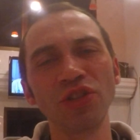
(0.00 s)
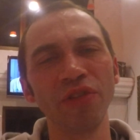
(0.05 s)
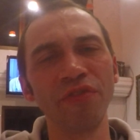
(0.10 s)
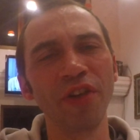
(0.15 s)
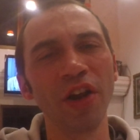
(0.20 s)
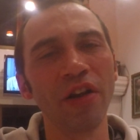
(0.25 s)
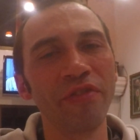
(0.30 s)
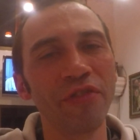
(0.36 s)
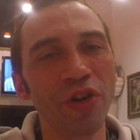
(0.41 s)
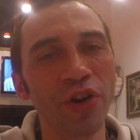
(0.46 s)
So if
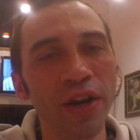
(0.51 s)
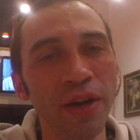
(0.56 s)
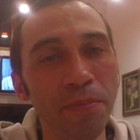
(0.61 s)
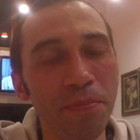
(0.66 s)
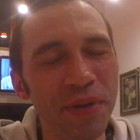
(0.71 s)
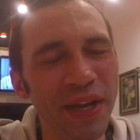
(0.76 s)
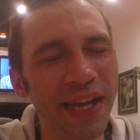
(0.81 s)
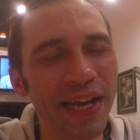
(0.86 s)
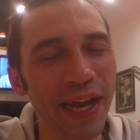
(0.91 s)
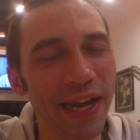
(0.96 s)
you're ever in
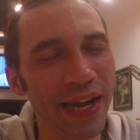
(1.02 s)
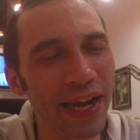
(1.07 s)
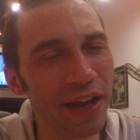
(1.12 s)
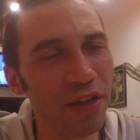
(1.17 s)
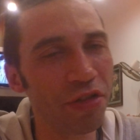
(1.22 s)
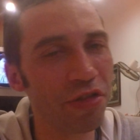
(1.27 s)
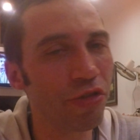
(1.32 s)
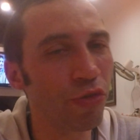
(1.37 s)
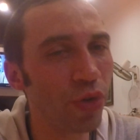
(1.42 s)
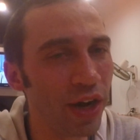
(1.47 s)

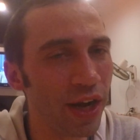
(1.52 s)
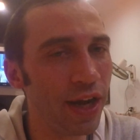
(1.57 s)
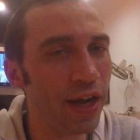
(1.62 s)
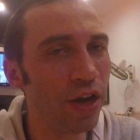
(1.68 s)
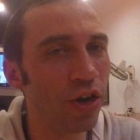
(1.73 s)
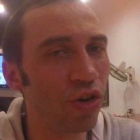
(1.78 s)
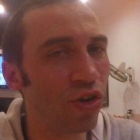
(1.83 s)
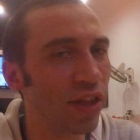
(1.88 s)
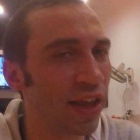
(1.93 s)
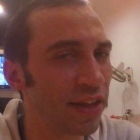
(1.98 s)

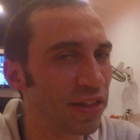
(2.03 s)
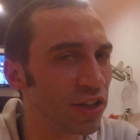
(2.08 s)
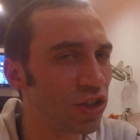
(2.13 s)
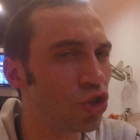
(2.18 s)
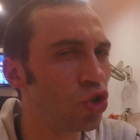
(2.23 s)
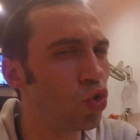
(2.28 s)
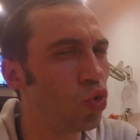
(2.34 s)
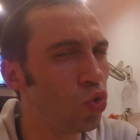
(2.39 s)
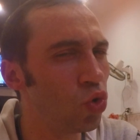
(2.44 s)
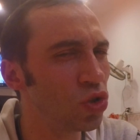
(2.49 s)
BKK3 or like the
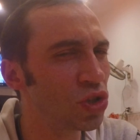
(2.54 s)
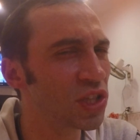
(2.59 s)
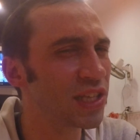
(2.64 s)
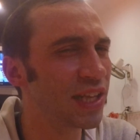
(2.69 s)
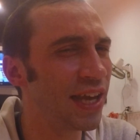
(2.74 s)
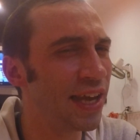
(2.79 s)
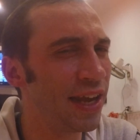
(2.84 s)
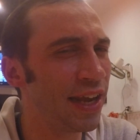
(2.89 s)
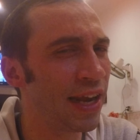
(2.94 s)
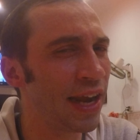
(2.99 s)
Tool
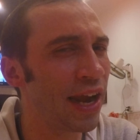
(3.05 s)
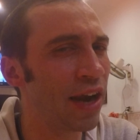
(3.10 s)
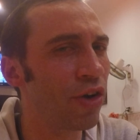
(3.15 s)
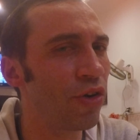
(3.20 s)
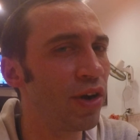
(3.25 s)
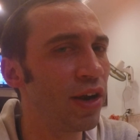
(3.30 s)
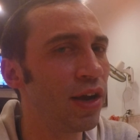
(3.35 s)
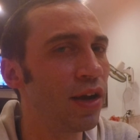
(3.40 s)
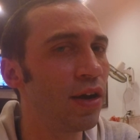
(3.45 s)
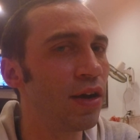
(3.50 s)
Slang
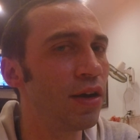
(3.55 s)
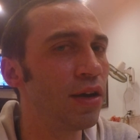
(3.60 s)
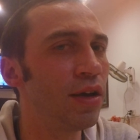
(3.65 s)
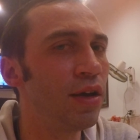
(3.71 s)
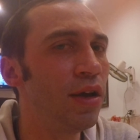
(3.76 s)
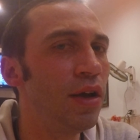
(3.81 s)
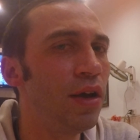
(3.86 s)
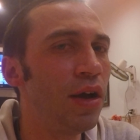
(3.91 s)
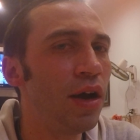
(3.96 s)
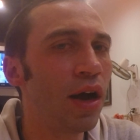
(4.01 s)
area,
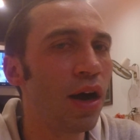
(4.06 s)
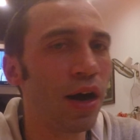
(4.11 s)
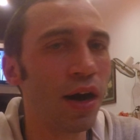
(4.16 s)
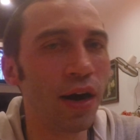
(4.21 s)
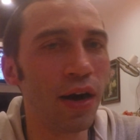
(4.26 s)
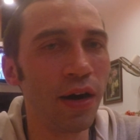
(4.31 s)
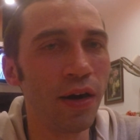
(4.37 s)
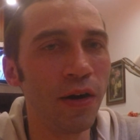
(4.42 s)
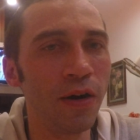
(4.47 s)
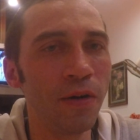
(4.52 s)

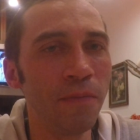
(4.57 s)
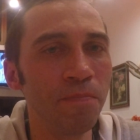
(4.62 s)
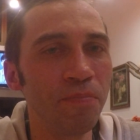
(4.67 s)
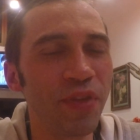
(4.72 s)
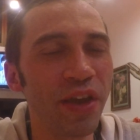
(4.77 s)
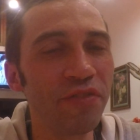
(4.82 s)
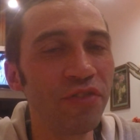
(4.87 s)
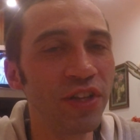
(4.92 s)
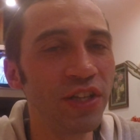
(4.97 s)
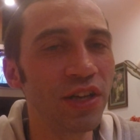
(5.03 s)

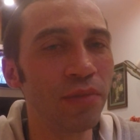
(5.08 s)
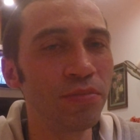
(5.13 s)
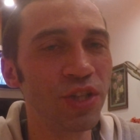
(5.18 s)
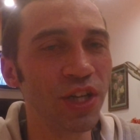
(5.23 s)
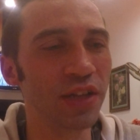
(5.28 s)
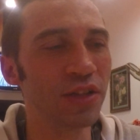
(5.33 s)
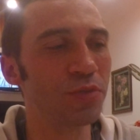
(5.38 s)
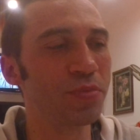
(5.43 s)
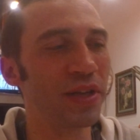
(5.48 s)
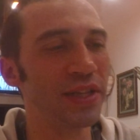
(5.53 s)
definitely come
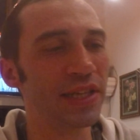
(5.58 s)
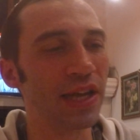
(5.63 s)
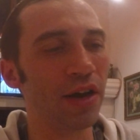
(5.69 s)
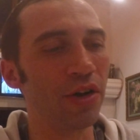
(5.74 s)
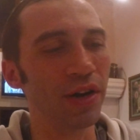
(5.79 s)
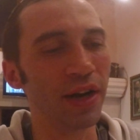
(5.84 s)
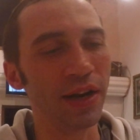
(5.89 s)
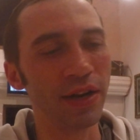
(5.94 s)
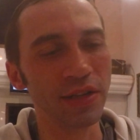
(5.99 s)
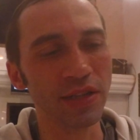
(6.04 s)
check this place
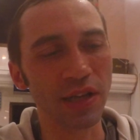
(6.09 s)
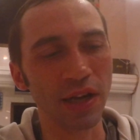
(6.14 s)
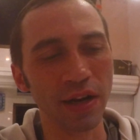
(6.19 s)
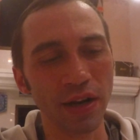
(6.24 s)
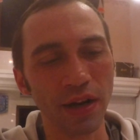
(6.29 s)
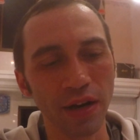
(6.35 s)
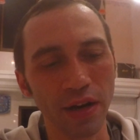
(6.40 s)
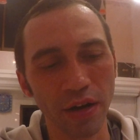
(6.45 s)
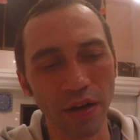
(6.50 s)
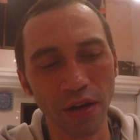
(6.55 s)
out again. It's on
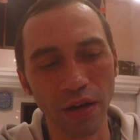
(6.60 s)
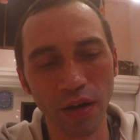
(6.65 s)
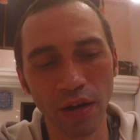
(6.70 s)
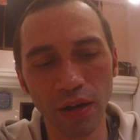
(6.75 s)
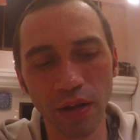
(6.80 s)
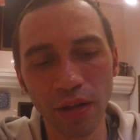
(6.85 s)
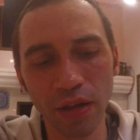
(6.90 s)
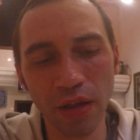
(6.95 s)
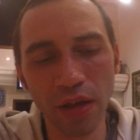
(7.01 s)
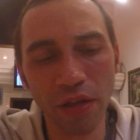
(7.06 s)

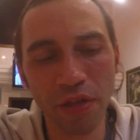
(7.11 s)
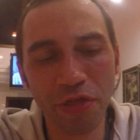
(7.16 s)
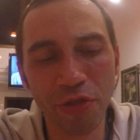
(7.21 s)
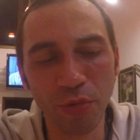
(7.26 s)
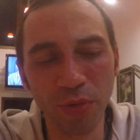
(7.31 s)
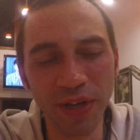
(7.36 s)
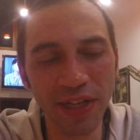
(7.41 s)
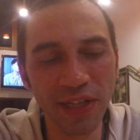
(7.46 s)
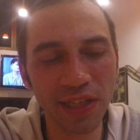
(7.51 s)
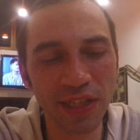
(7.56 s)

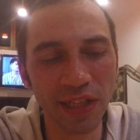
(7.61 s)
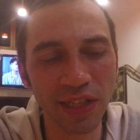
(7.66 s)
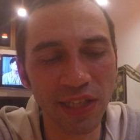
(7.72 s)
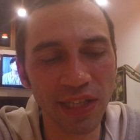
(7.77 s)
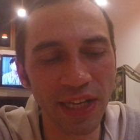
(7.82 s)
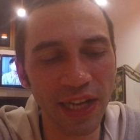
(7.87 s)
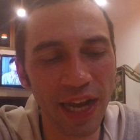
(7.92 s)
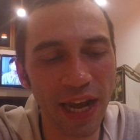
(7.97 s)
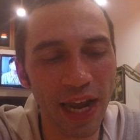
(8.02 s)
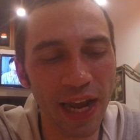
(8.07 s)

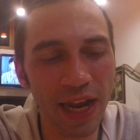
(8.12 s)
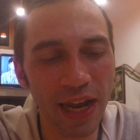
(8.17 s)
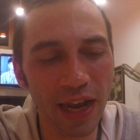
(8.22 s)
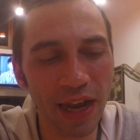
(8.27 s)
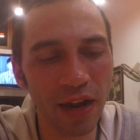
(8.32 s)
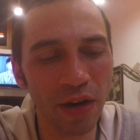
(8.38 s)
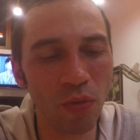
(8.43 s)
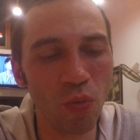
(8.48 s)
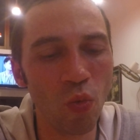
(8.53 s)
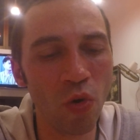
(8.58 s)
368
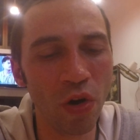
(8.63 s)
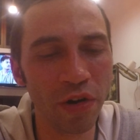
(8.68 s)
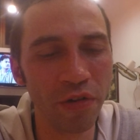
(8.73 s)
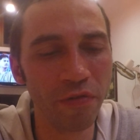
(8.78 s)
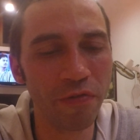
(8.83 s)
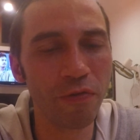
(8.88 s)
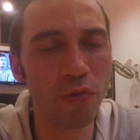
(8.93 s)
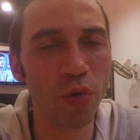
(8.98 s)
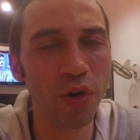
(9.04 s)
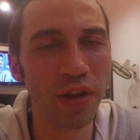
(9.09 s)
and
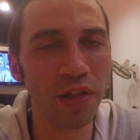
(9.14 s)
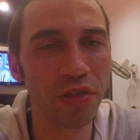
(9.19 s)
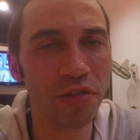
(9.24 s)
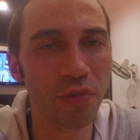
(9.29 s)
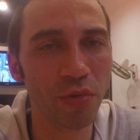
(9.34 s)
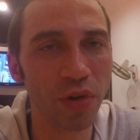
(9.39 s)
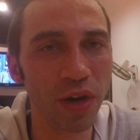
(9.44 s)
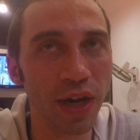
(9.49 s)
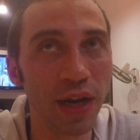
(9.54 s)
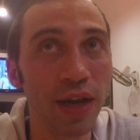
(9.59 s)

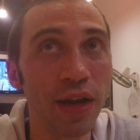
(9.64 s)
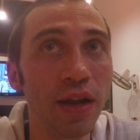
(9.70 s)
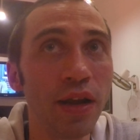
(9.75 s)
143.